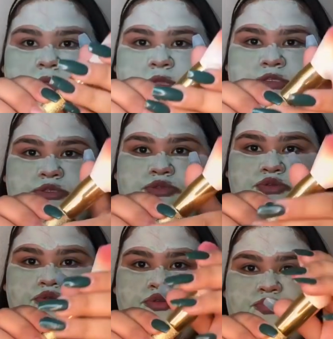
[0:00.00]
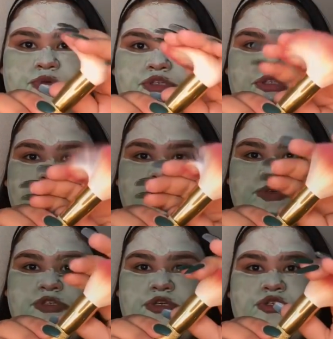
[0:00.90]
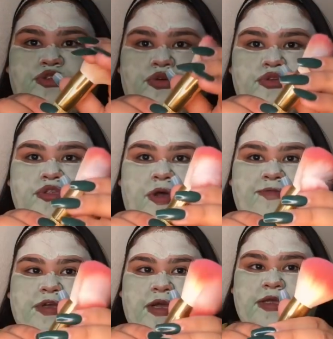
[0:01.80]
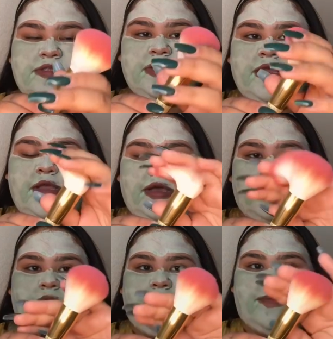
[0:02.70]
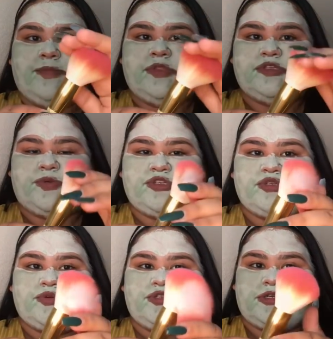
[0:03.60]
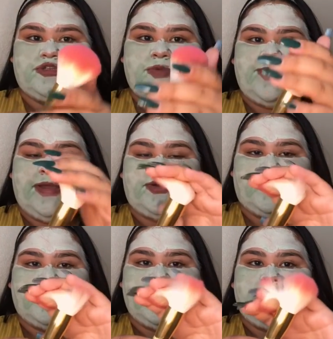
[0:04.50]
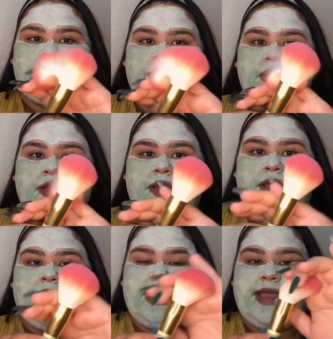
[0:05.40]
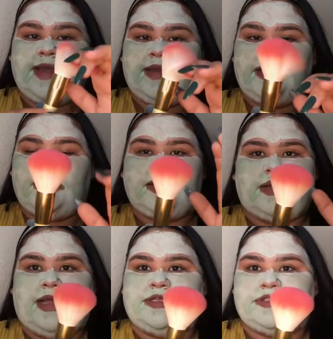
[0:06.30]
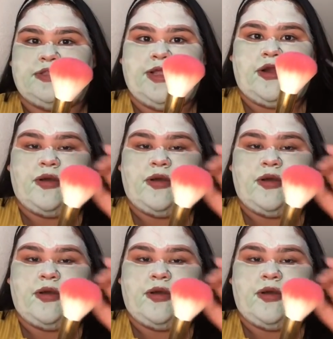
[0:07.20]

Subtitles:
It's super, these brushes are so soft, guys. These brushes were sent to me by Docolor, and guys, they